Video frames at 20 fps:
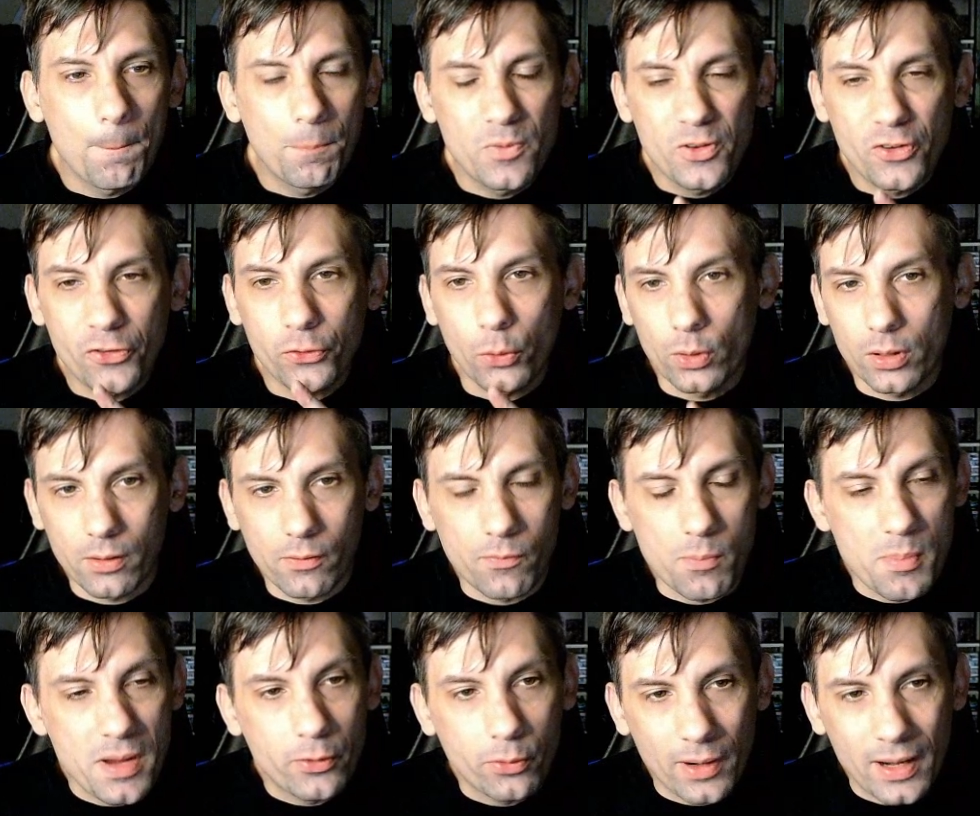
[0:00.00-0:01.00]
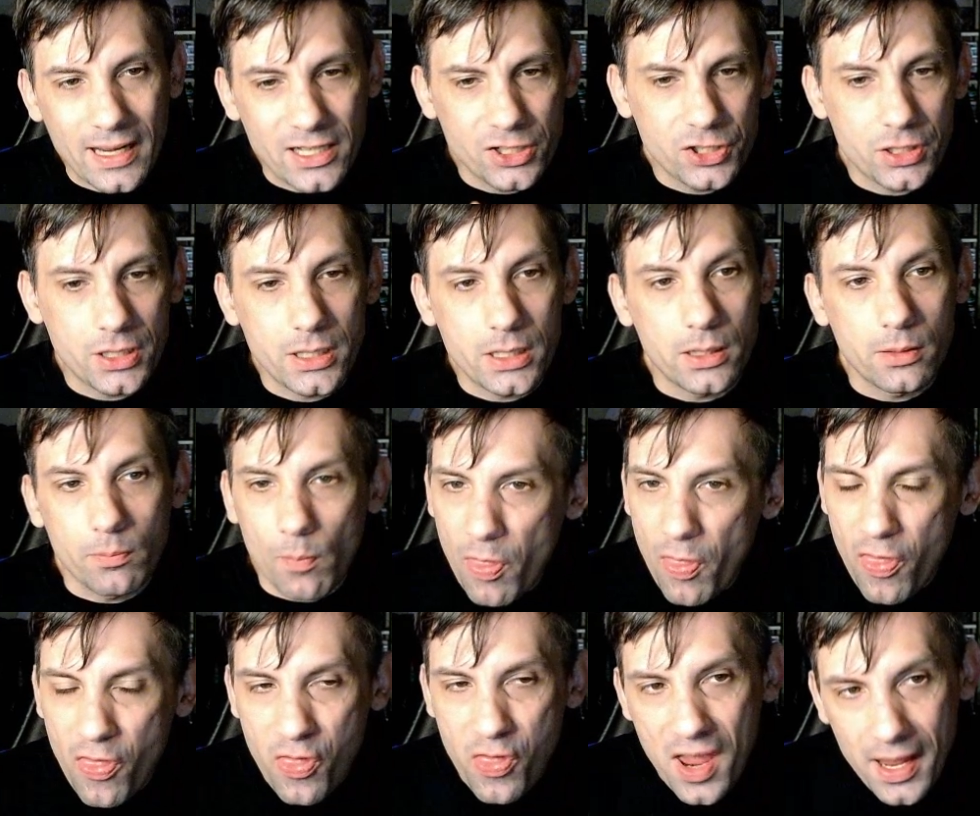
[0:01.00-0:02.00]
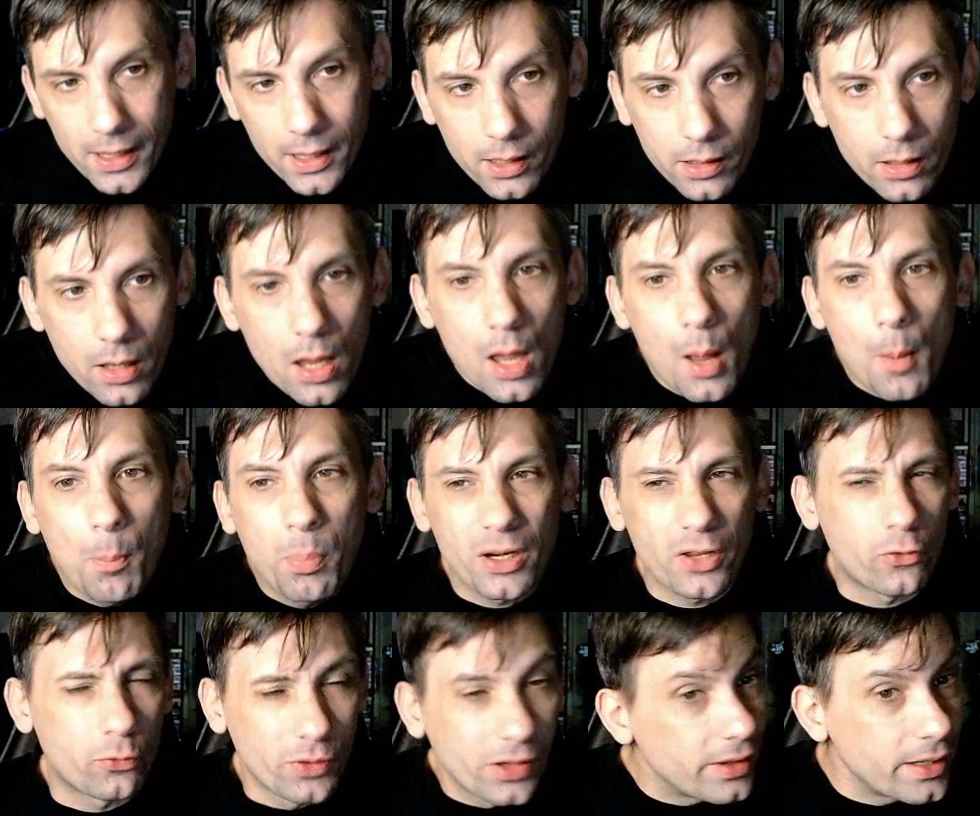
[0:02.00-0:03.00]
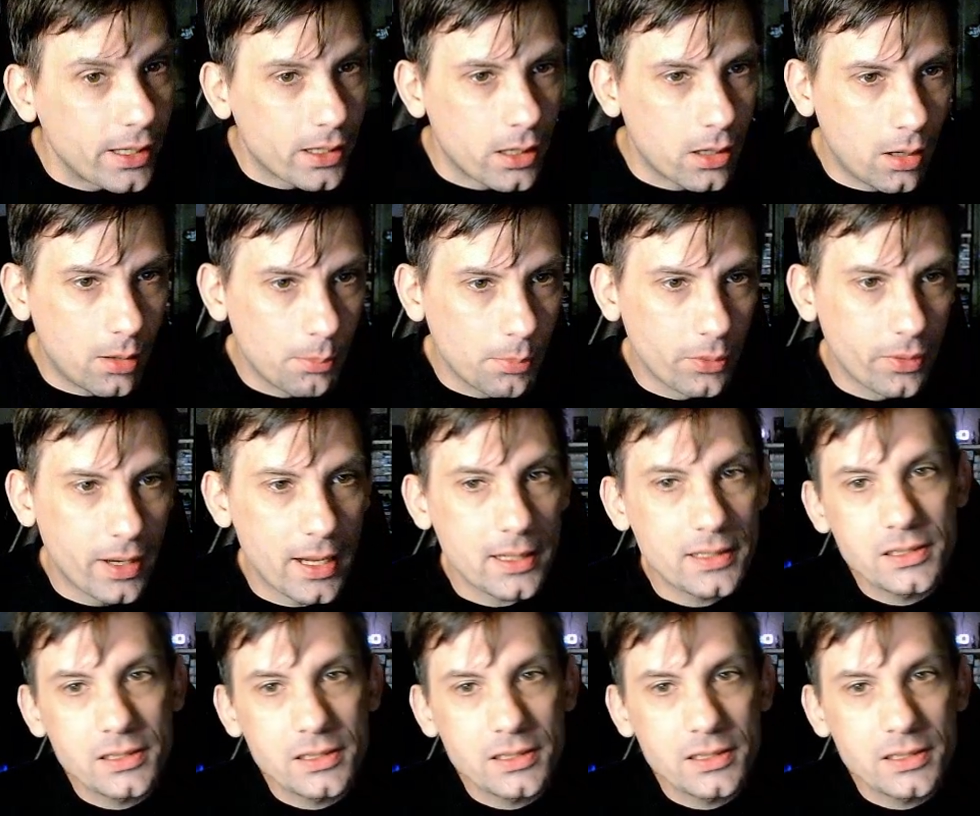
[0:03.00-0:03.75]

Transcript: sort of mid-rangey thing, but it's really a combo deck.